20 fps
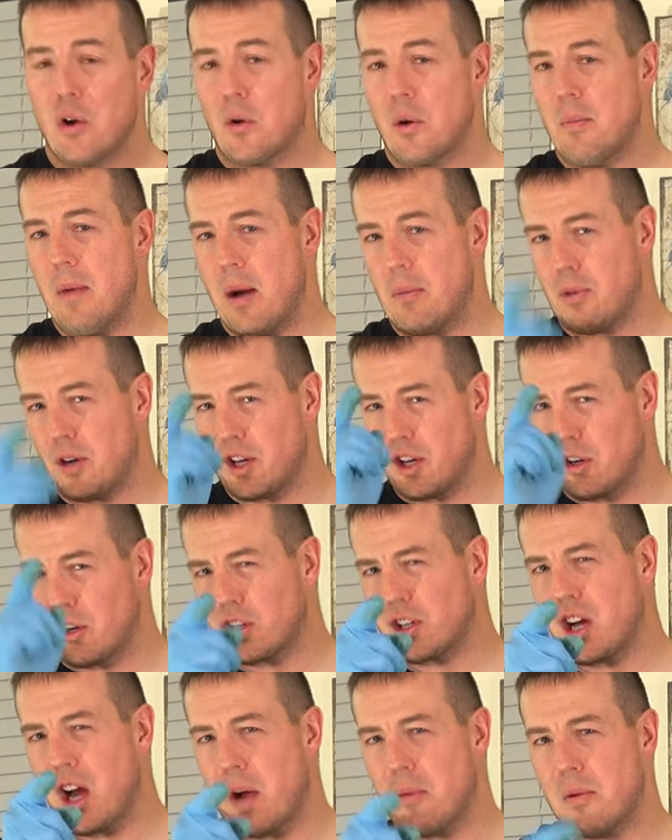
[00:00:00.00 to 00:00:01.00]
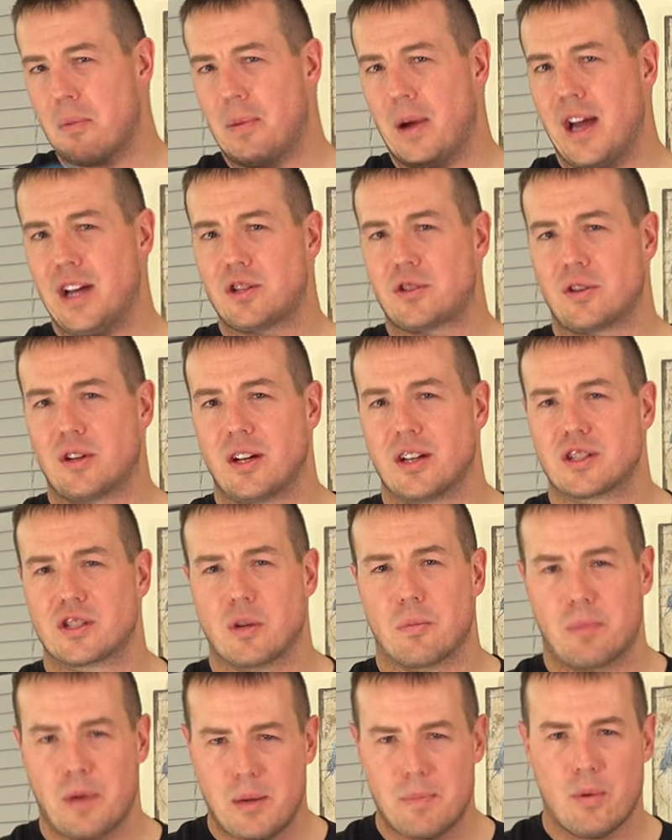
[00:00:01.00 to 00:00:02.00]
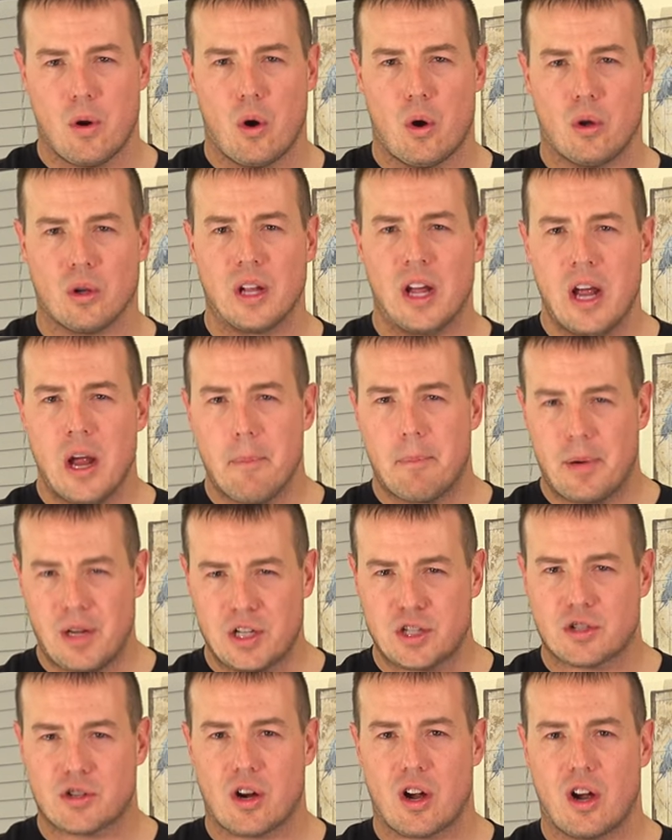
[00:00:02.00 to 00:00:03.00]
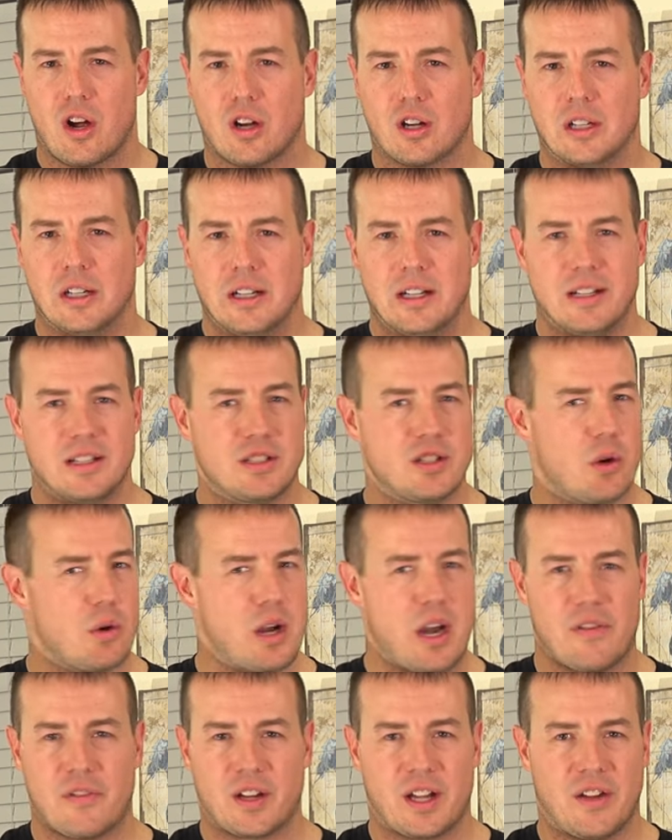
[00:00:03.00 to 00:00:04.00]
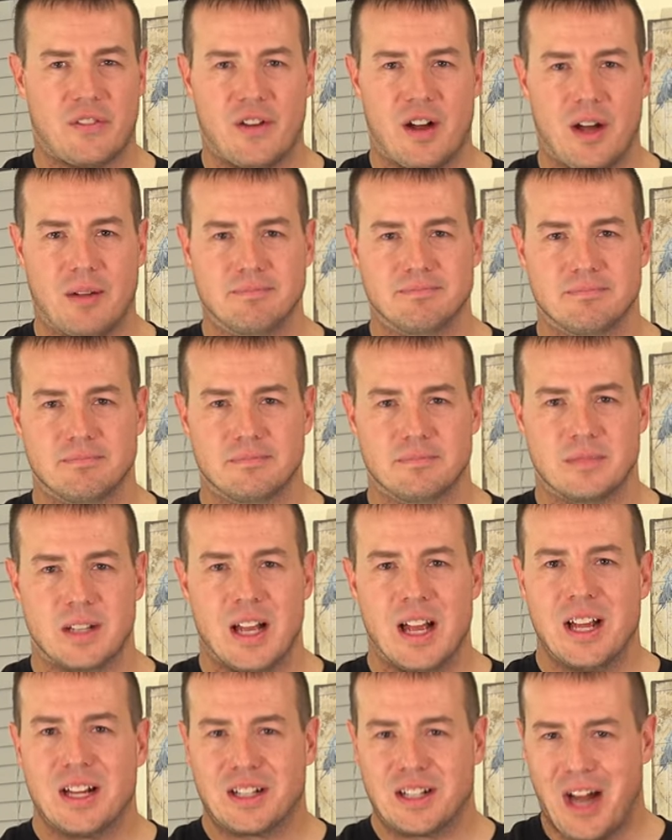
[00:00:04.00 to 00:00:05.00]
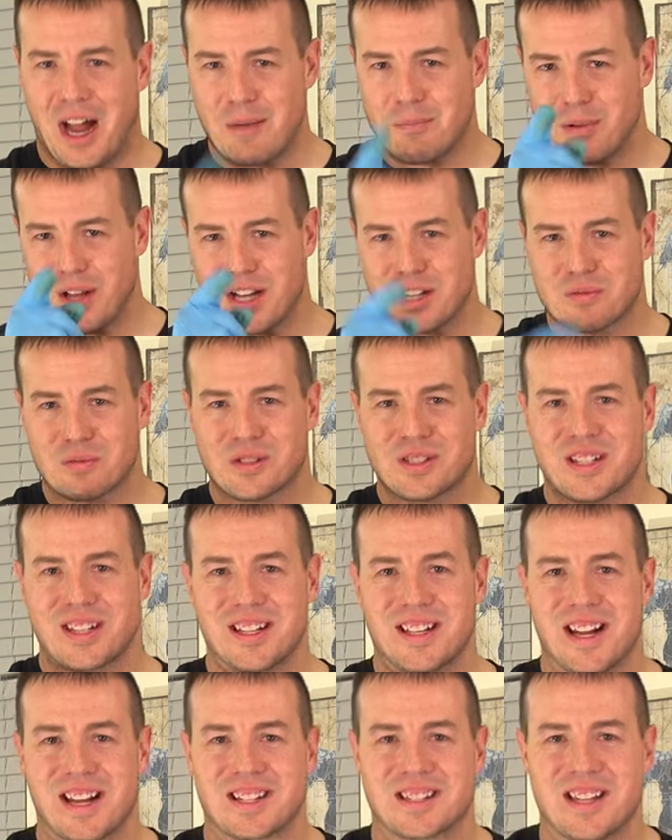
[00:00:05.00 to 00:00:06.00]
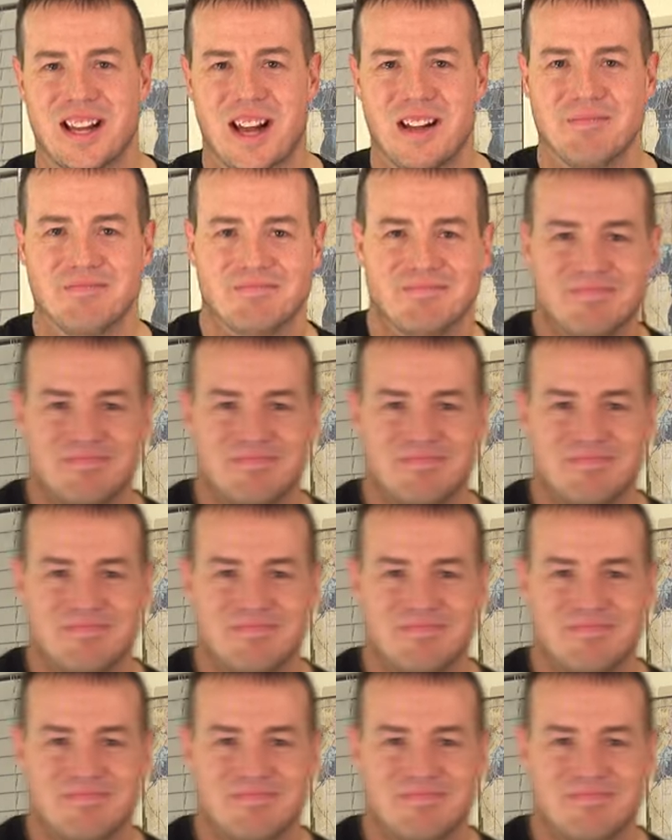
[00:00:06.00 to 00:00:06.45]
Remember, you're a common patriot, so be bold, be strong, don't ever give up. God bless. We'll see you next time.